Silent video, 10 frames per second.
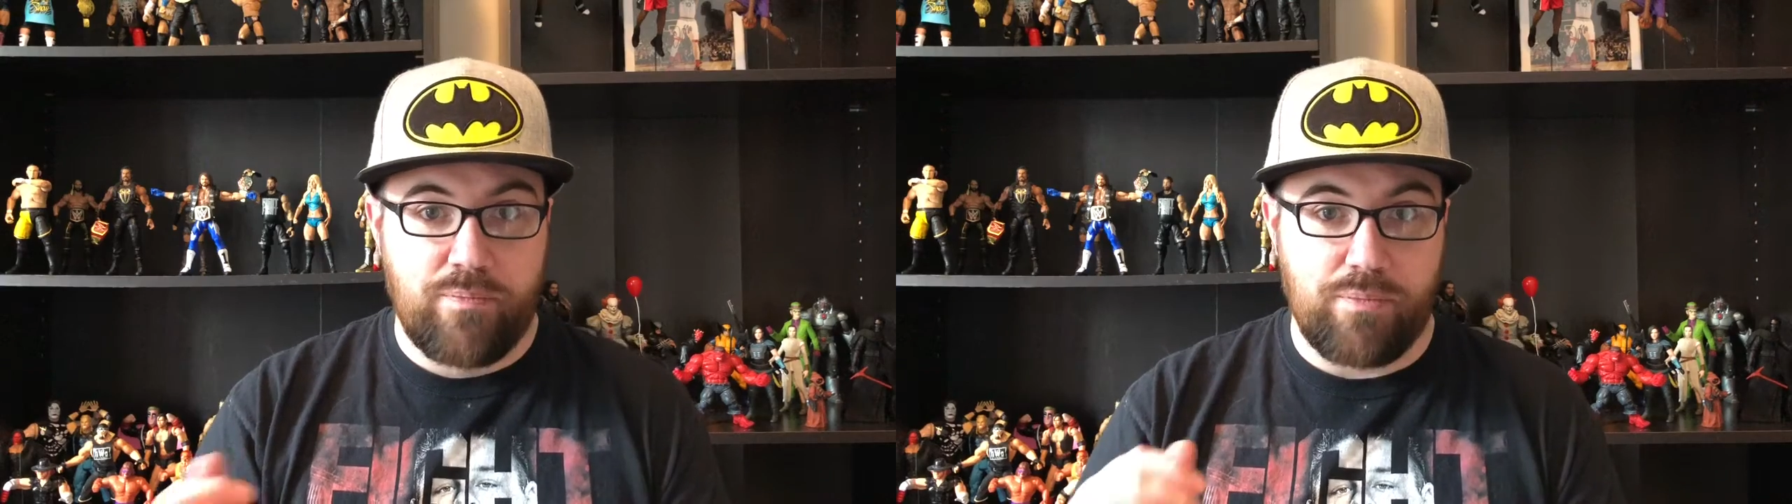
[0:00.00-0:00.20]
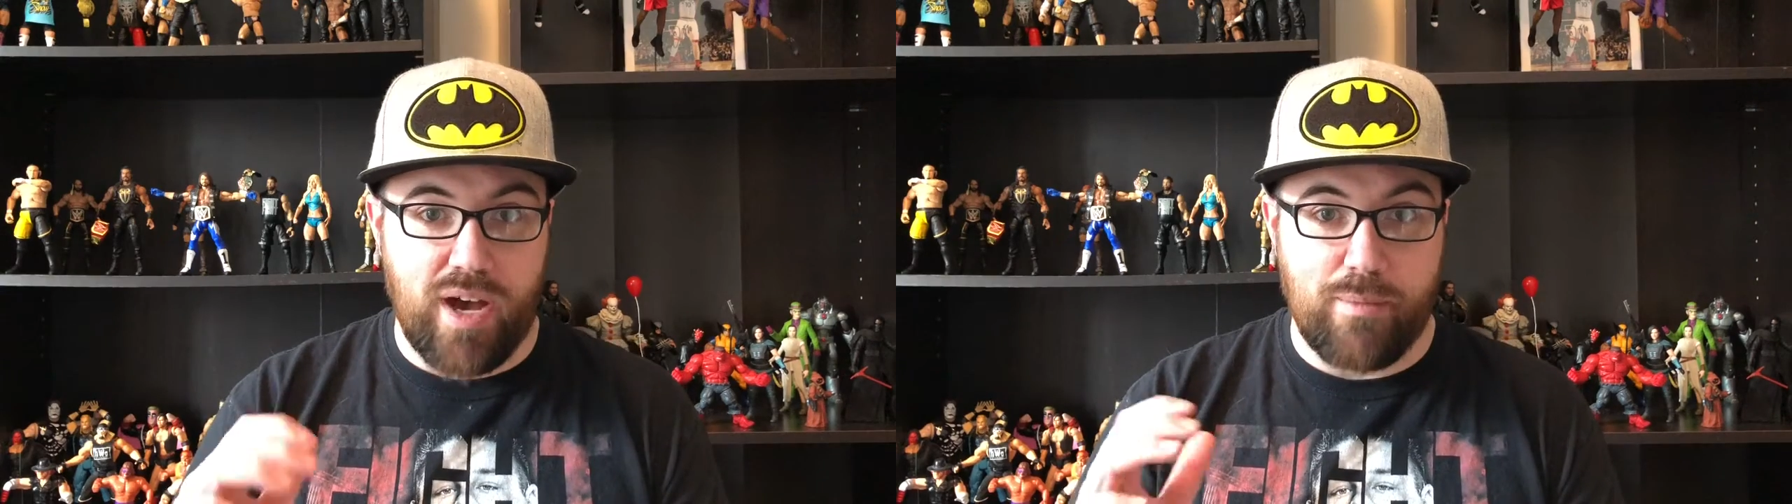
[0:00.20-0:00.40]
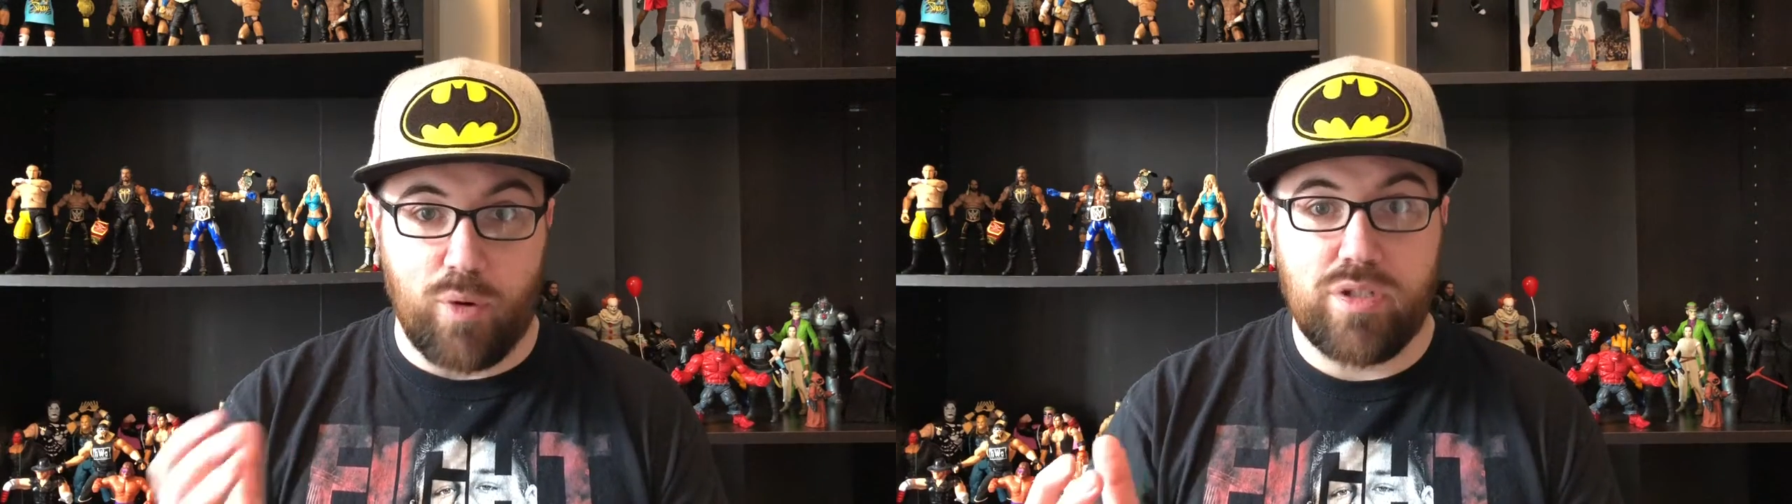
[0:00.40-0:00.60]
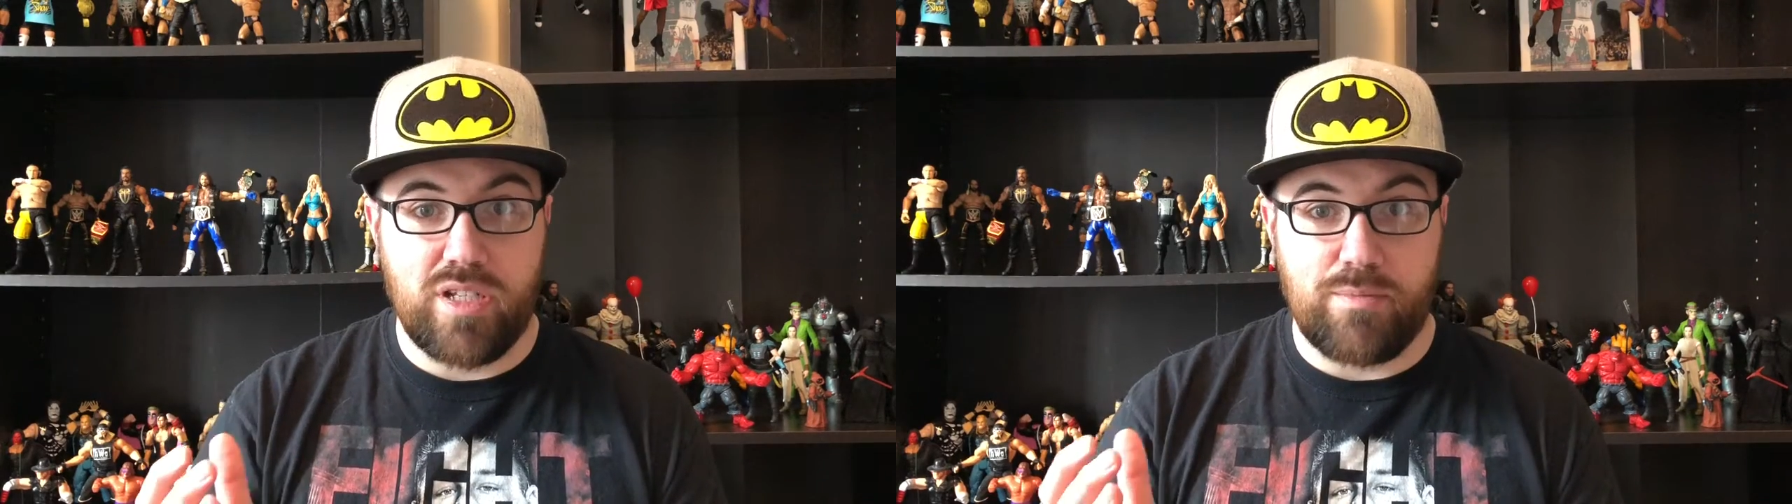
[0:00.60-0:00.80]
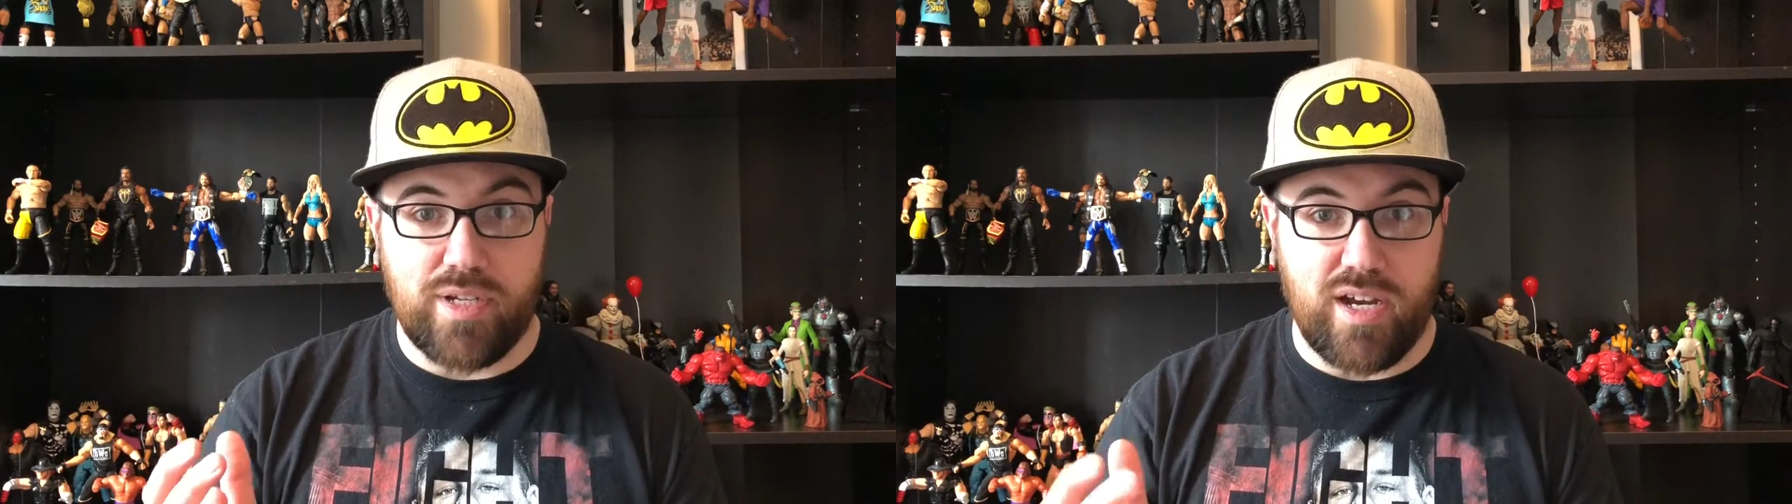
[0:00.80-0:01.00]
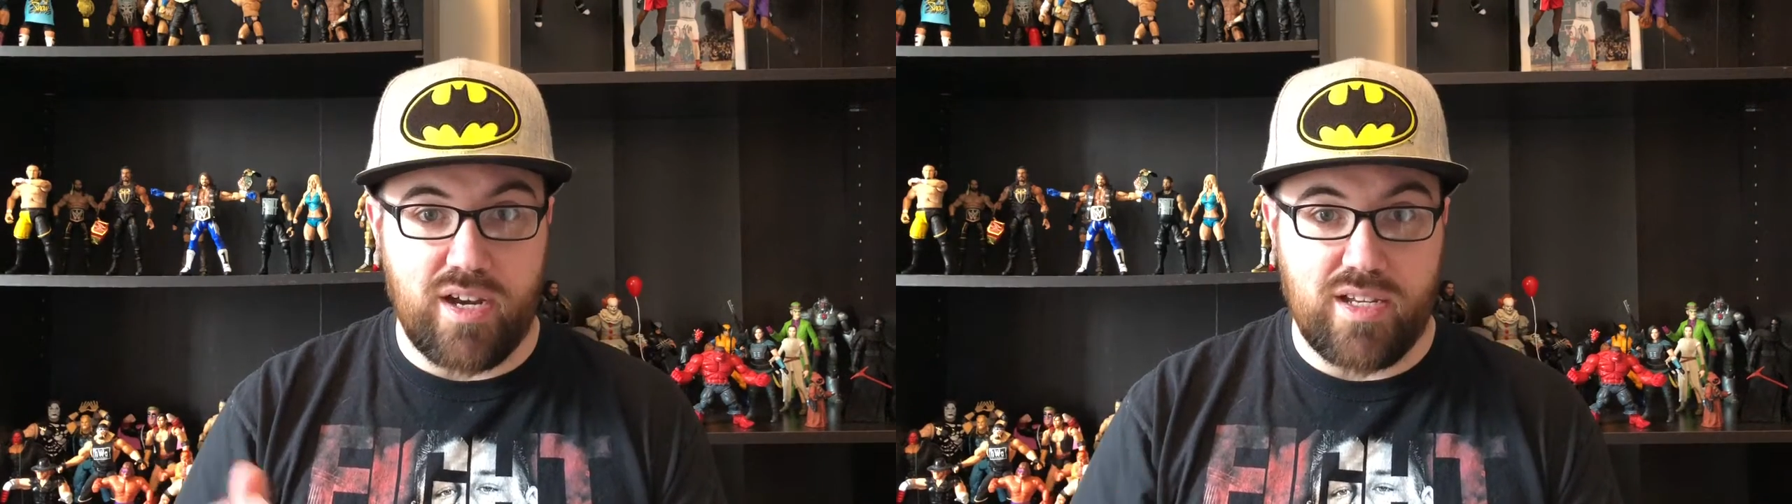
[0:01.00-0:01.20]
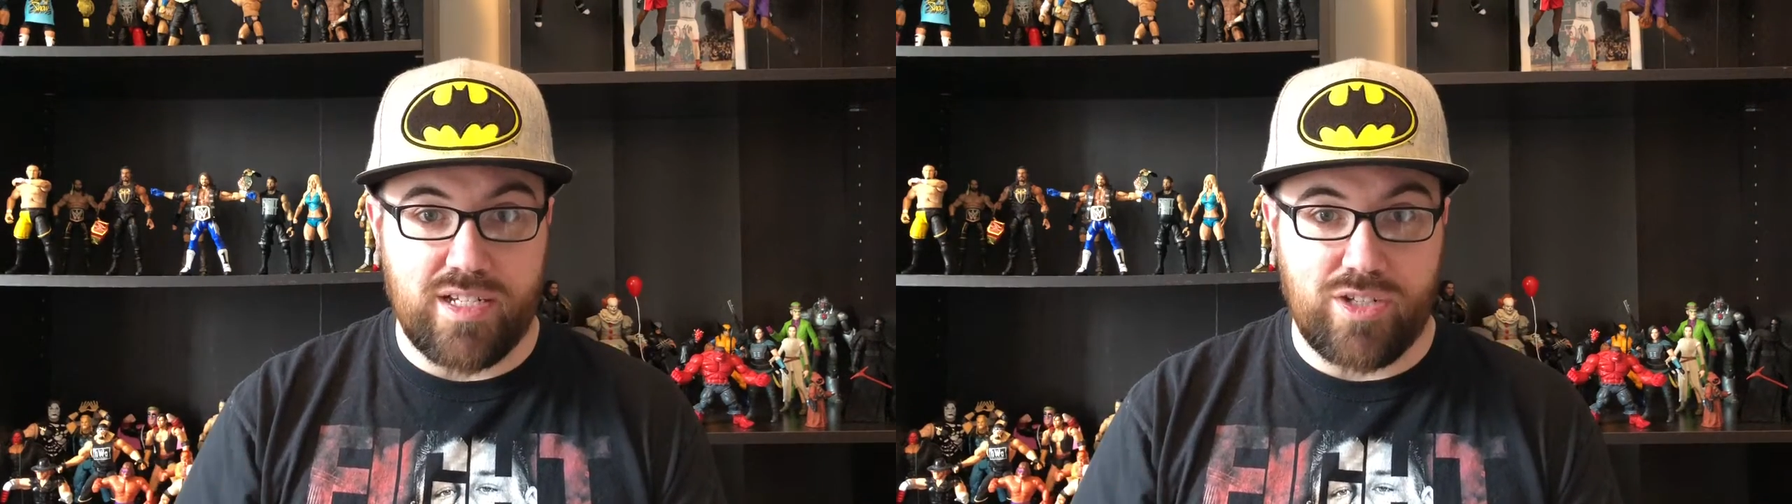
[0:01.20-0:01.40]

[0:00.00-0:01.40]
mostly because